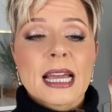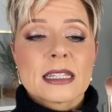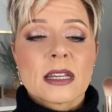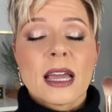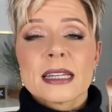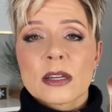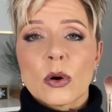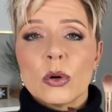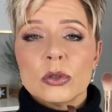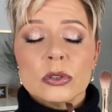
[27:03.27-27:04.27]
as, as a
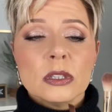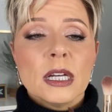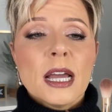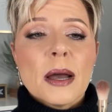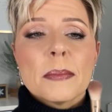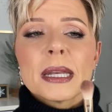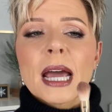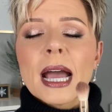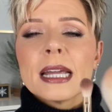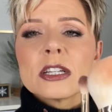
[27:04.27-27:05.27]
whole. But
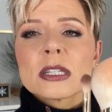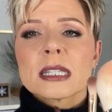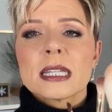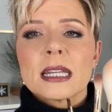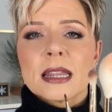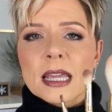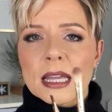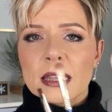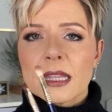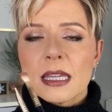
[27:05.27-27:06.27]
I just think
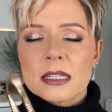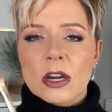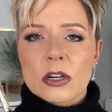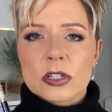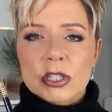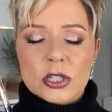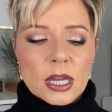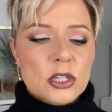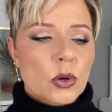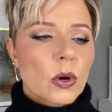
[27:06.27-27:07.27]
these are
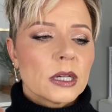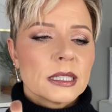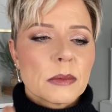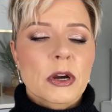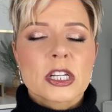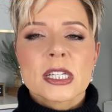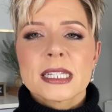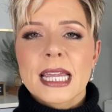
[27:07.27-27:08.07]
such quality brushes.